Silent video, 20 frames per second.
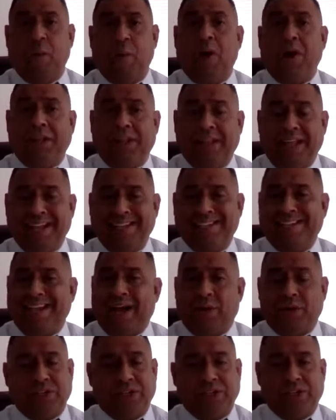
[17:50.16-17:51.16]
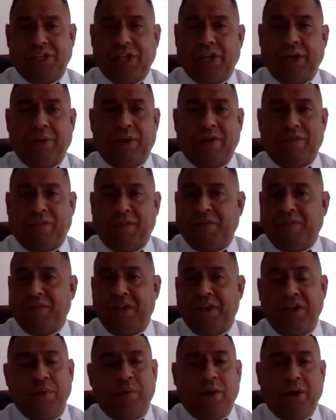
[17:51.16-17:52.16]
you wanted less hours, let's say you're at
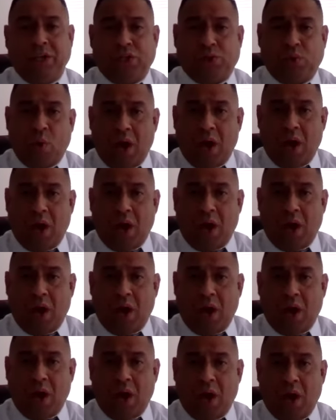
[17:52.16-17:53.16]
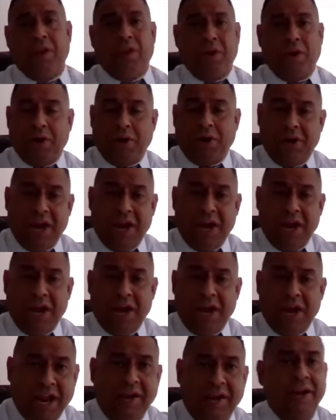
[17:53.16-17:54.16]
15, you wanted 12, then you go to
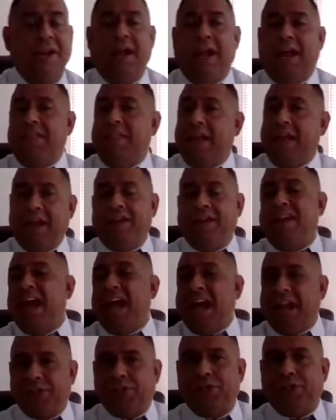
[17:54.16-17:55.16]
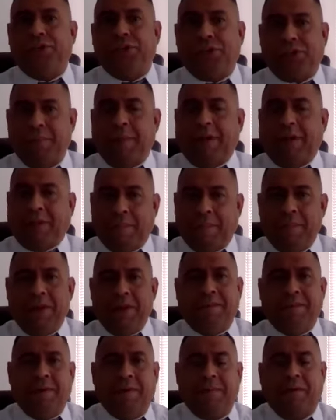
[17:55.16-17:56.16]
9, and 9's usually about the
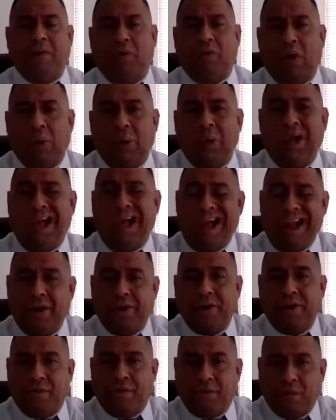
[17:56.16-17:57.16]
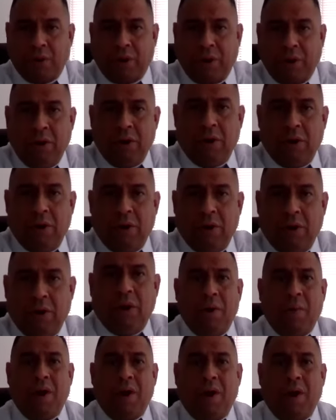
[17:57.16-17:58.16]
minimum of what we'll hire you for.
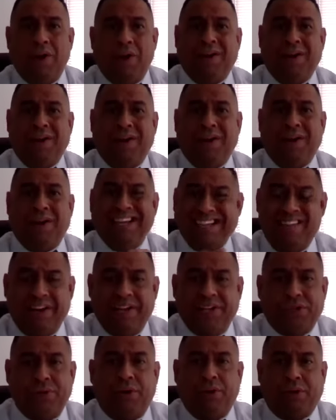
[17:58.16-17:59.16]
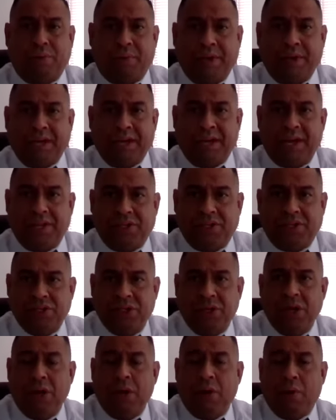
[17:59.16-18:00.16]
We want you guys to have at least 2 or 3
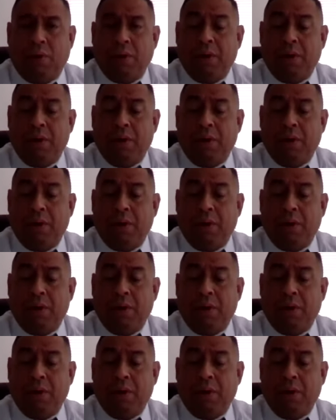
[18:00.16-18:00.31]
kids.